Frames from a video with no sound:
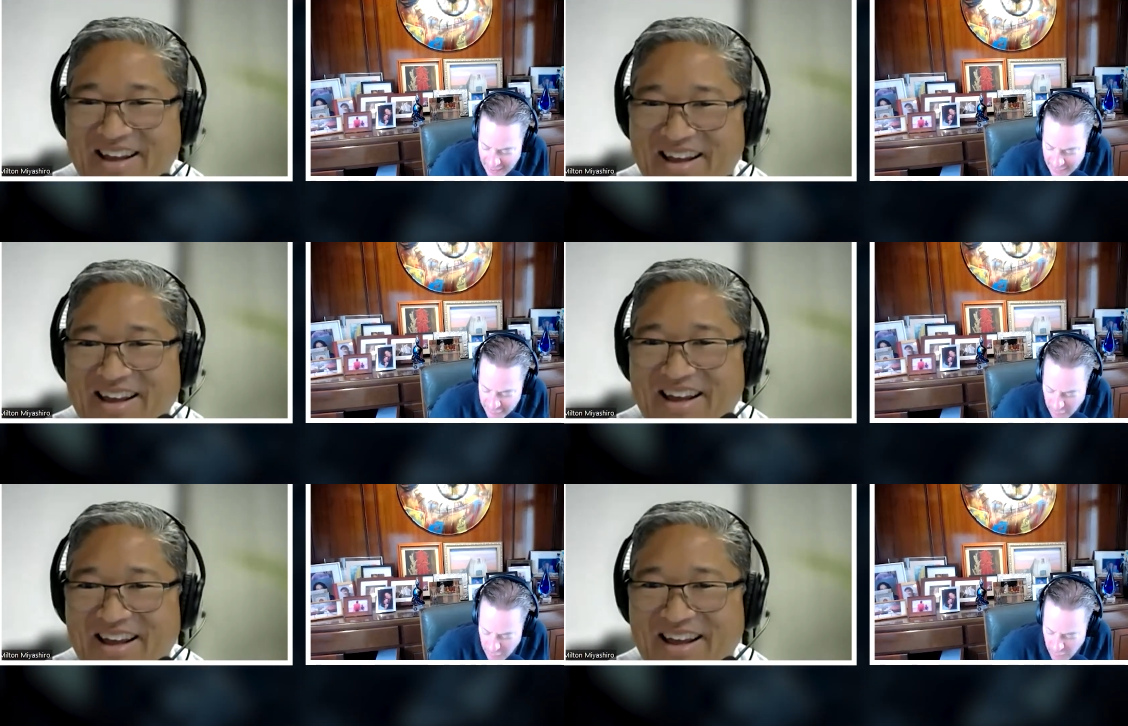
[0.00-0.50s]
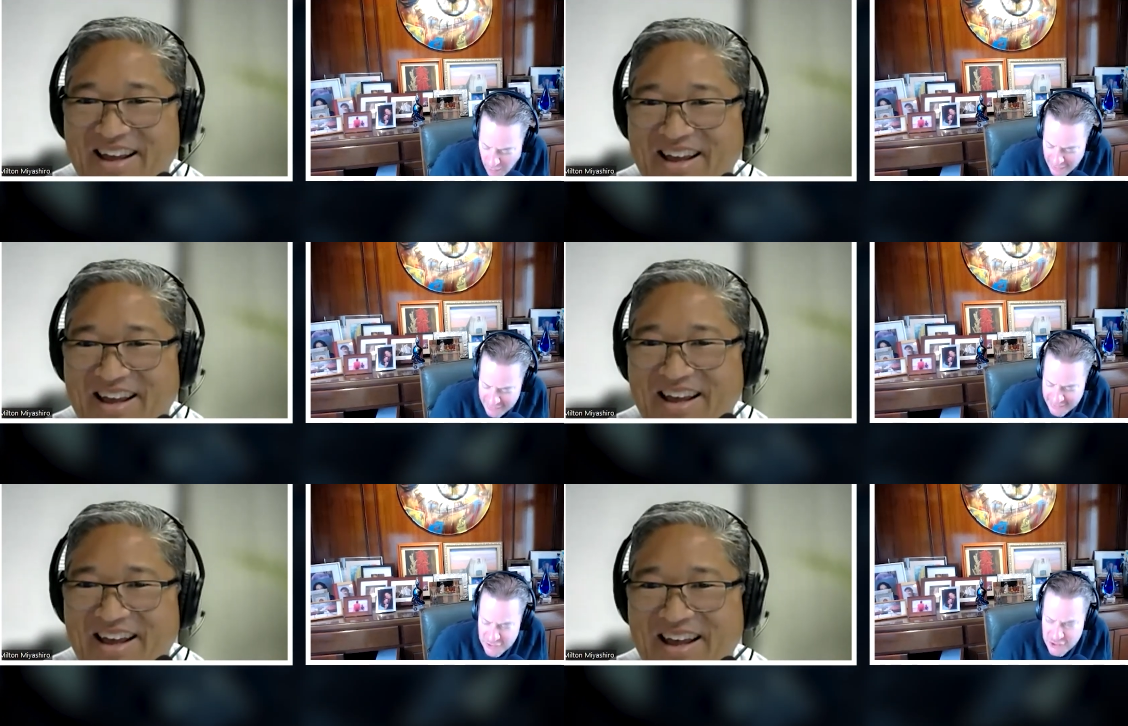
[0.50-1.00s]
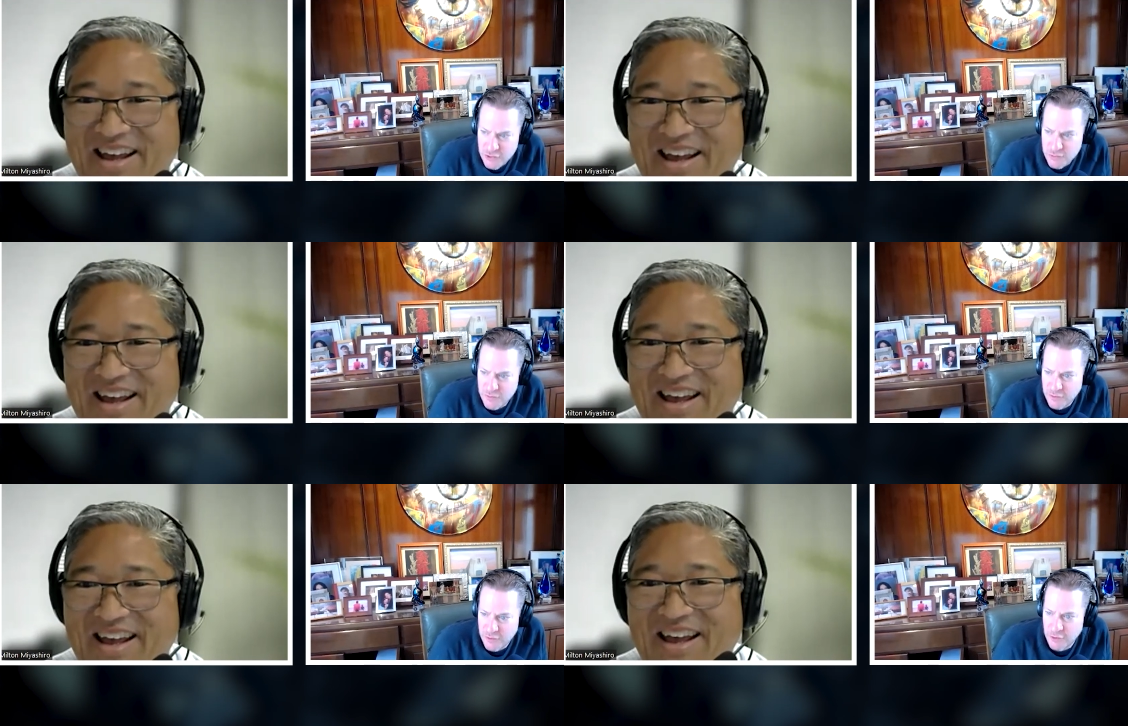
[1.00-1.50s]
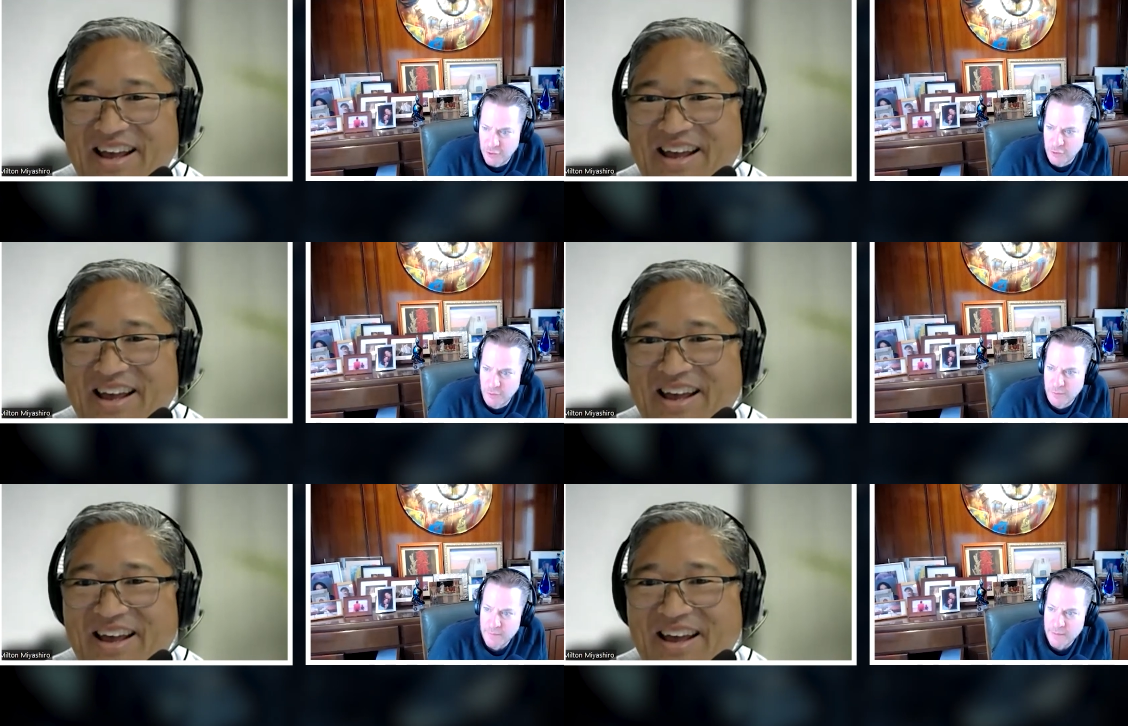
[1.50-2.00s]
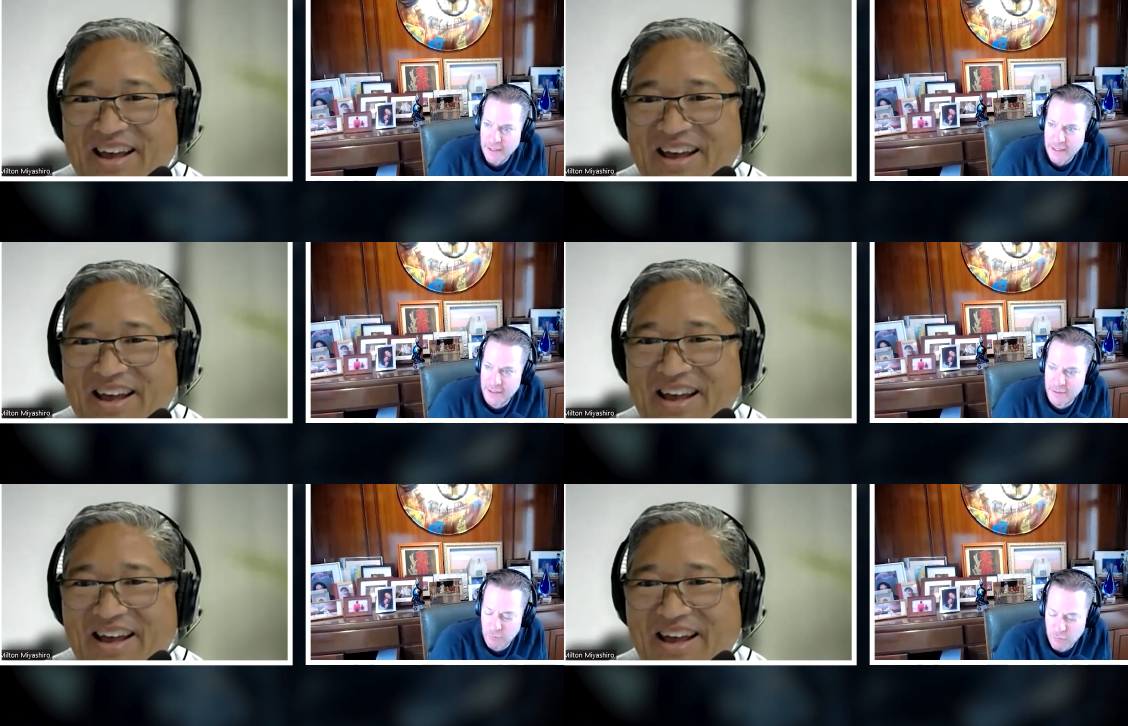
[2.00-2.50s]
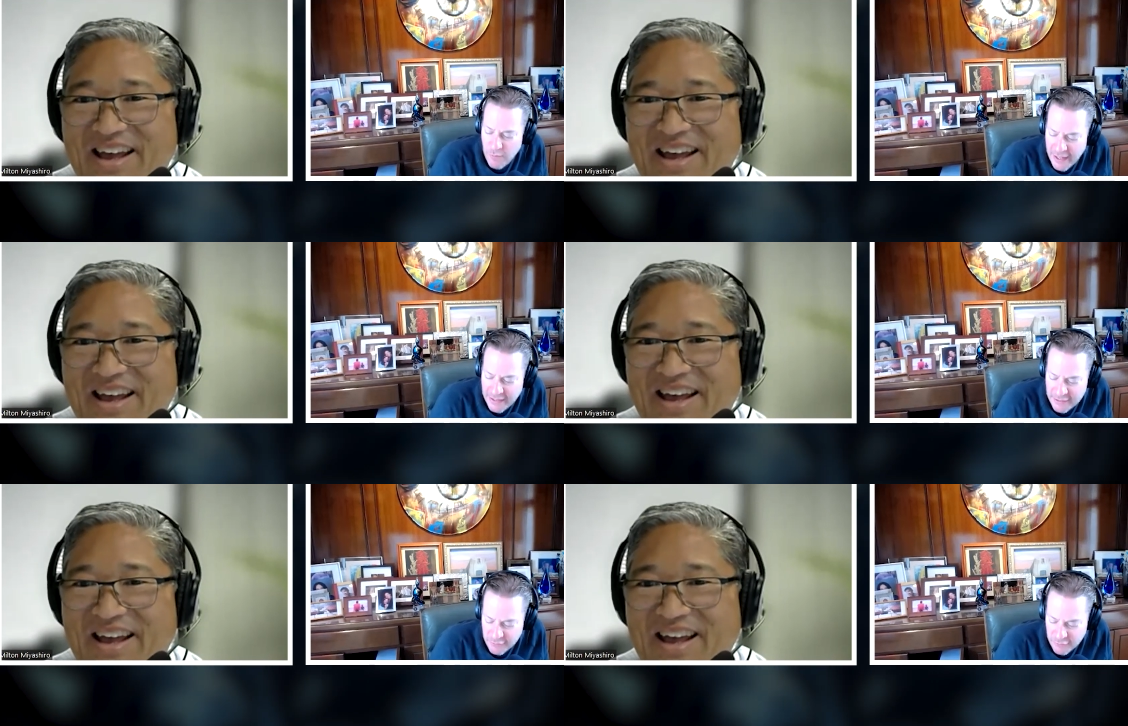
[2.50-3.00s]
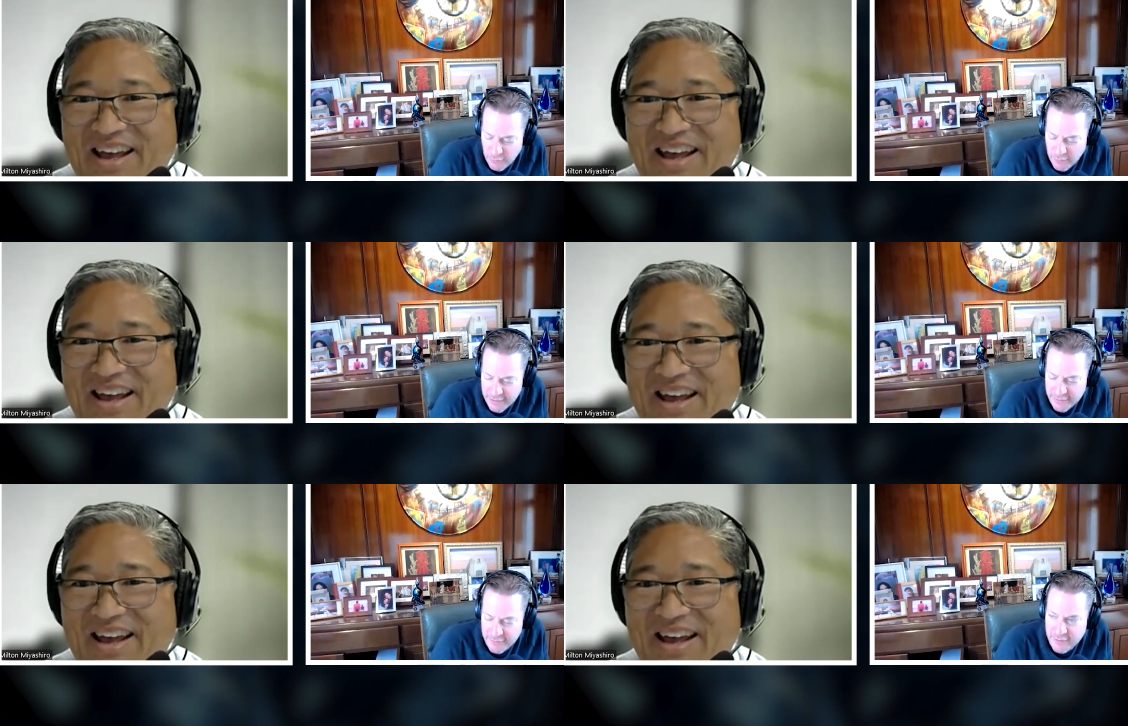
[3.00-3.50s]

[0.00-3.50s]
Speaker 1: And so, what did you do in regulatory